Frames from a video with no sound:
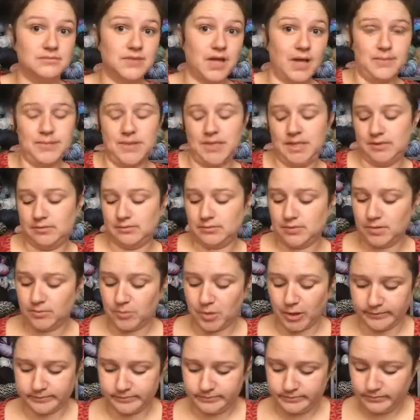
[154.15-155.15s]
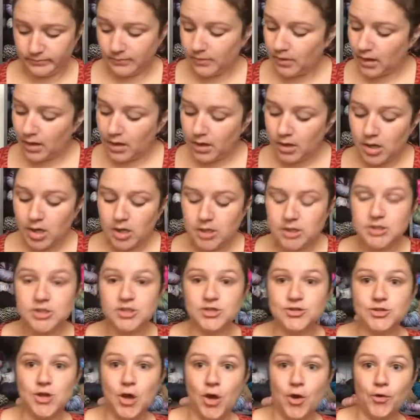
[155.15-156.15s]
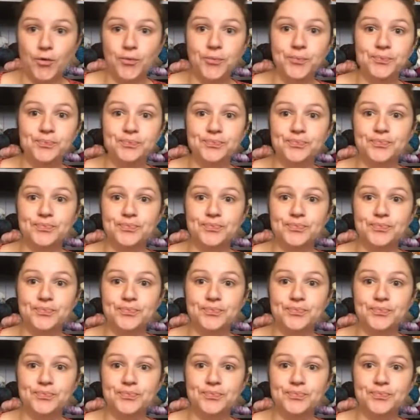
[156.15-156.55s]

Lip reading: I mean, come on. So